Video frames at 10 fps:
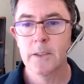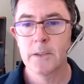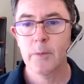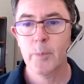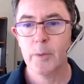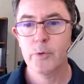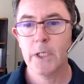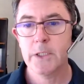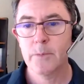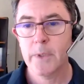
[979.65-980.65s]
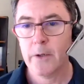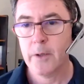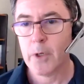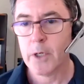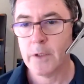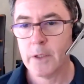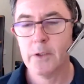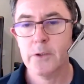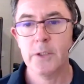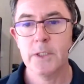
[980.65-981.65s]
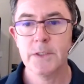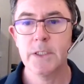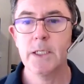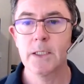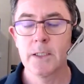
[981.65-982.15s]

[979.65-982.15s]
So people need to bear in mind that the holistic